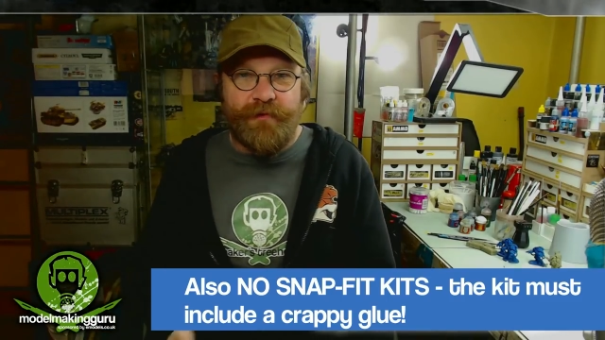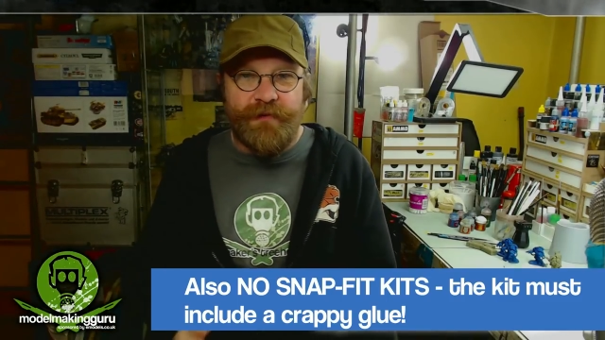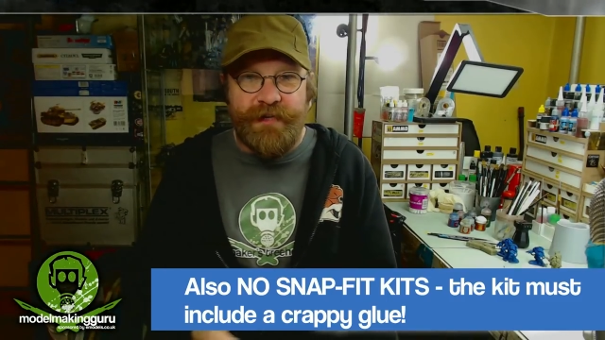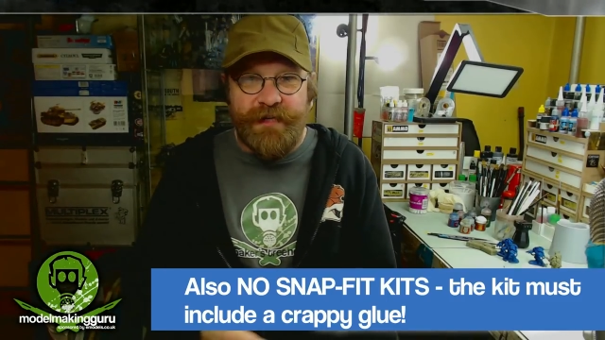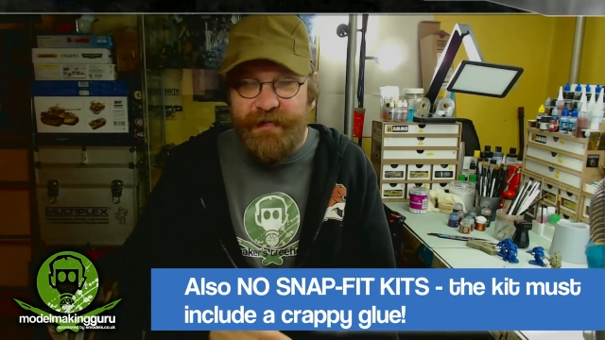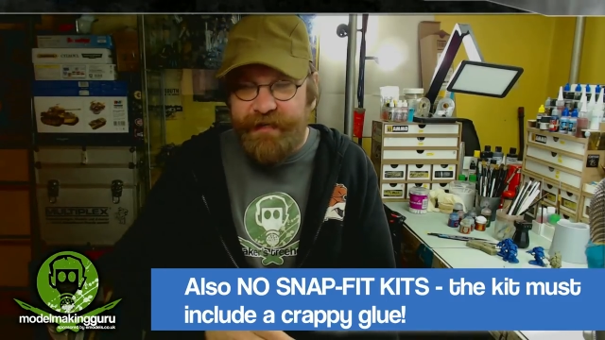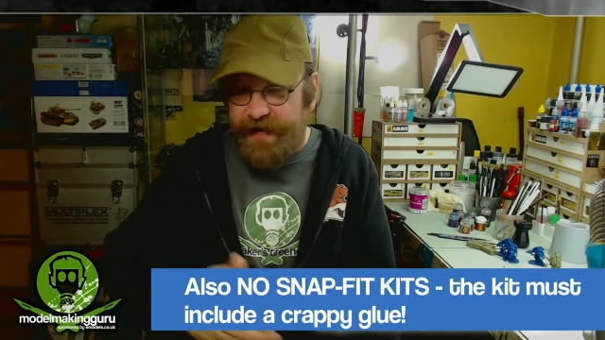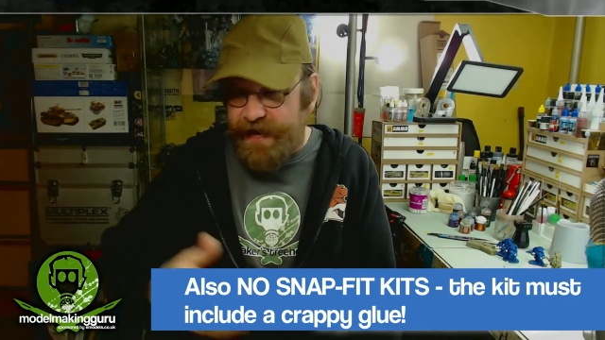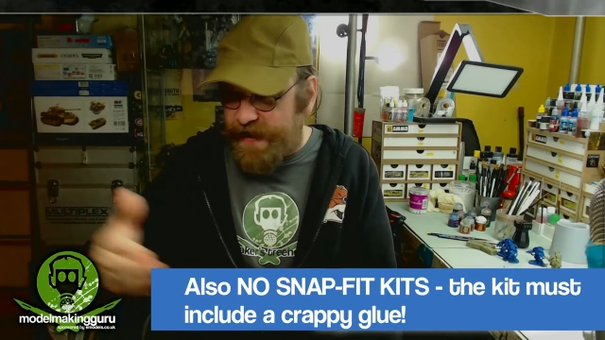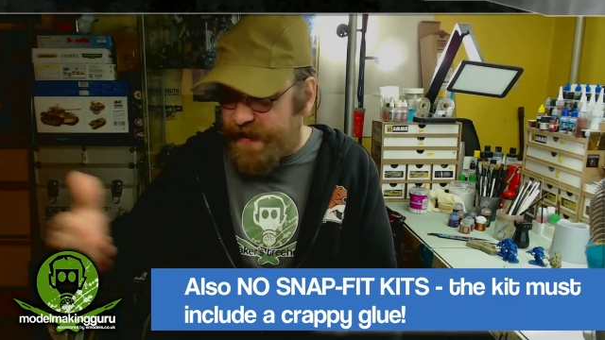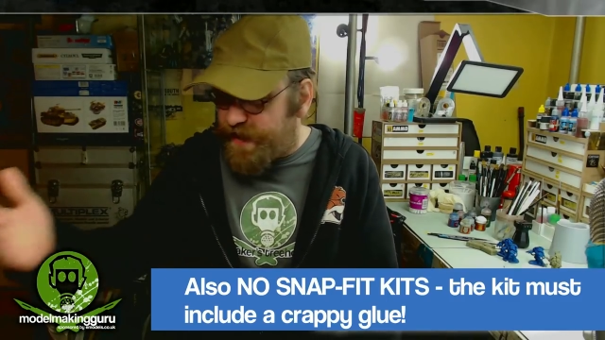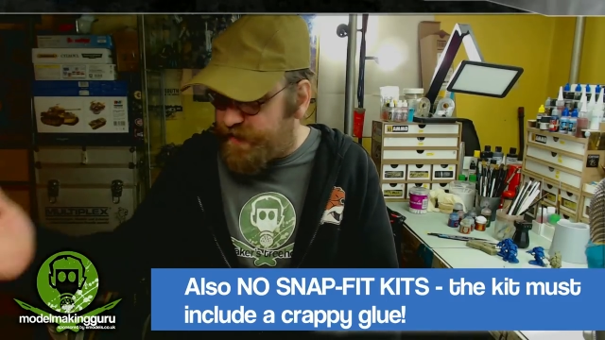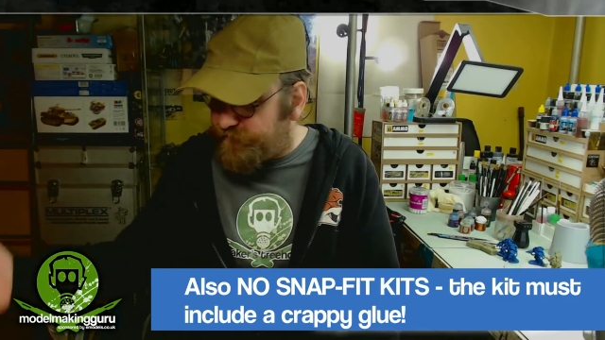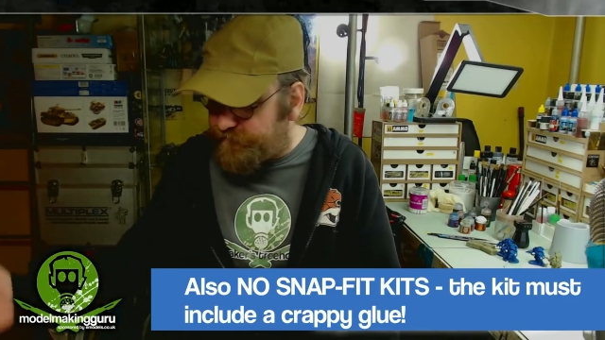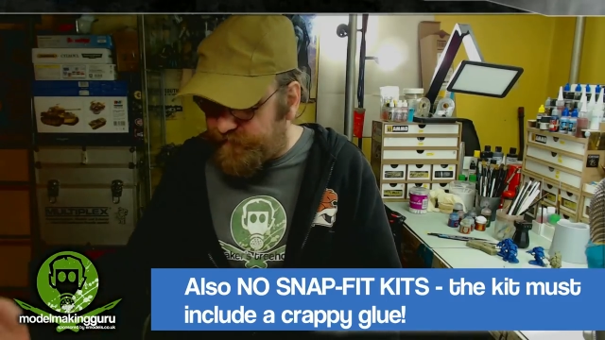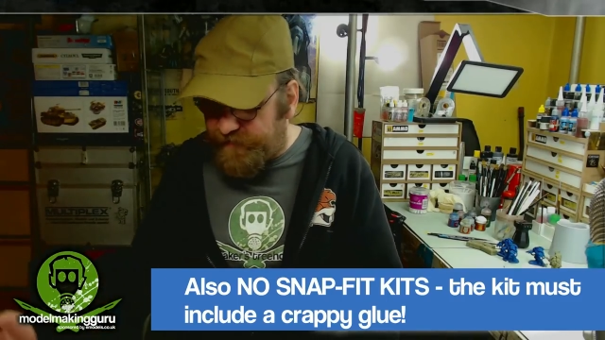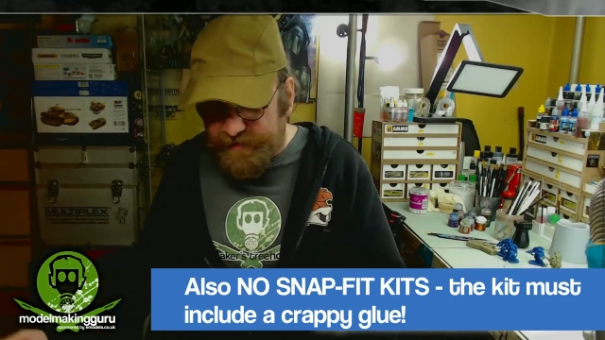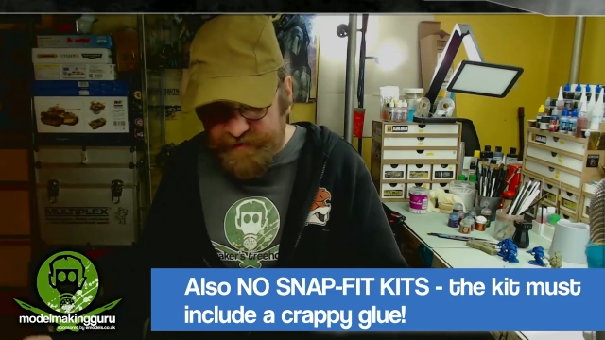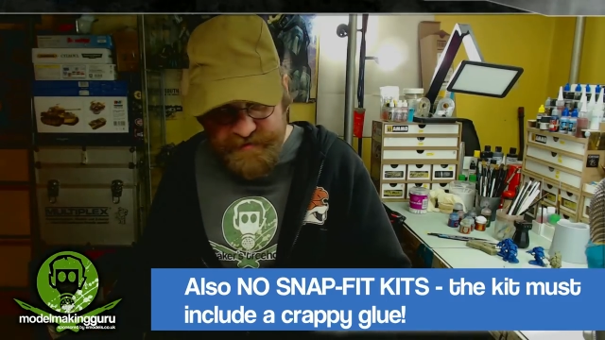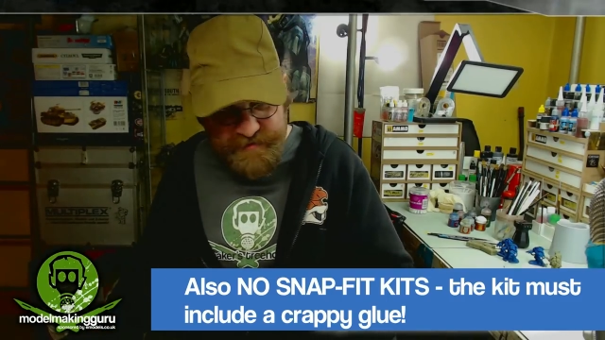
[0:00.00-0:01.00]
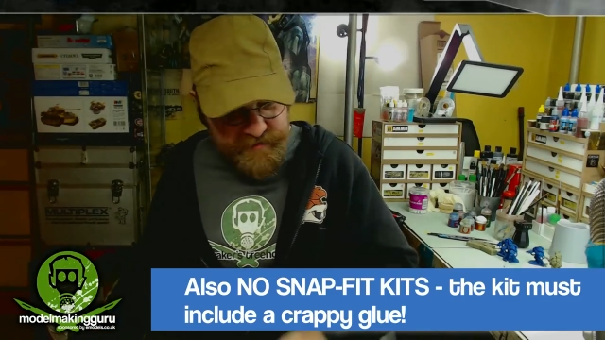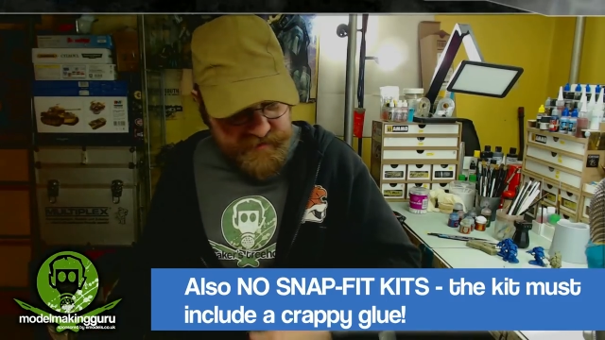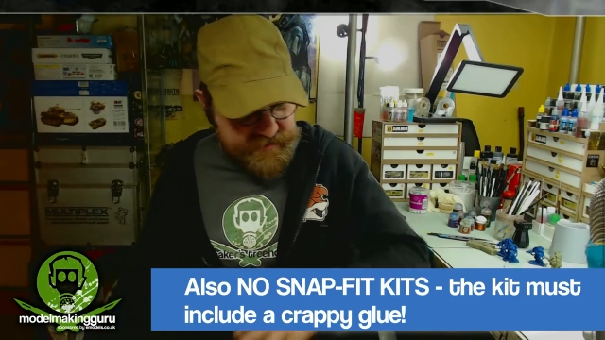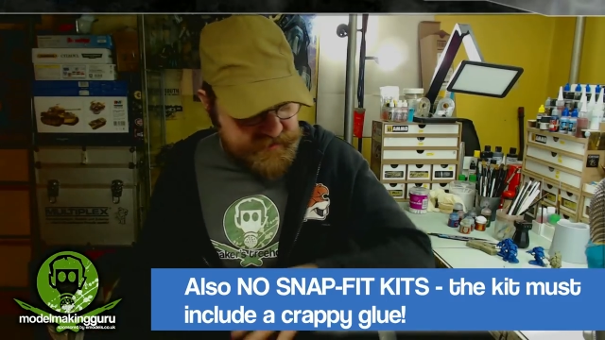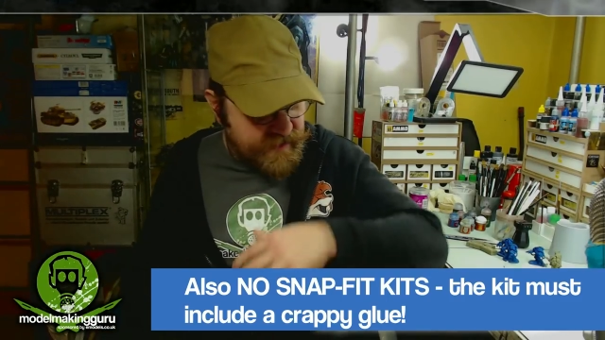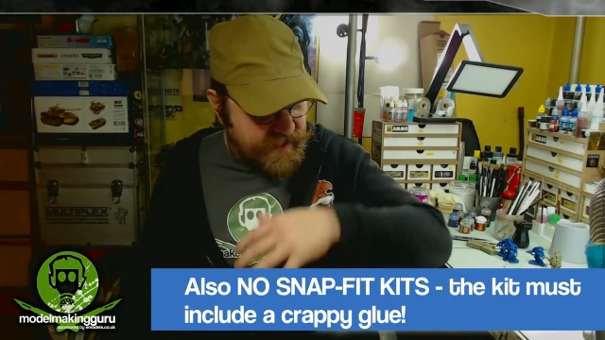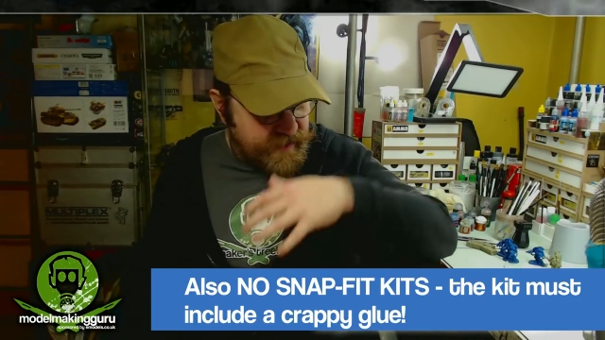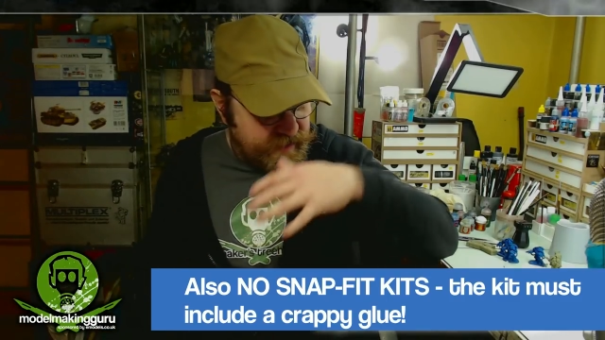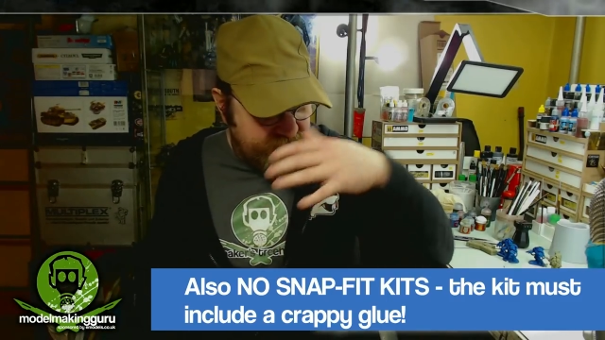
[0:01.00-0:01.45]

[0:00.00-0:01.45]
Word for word: You can get Airfix, there's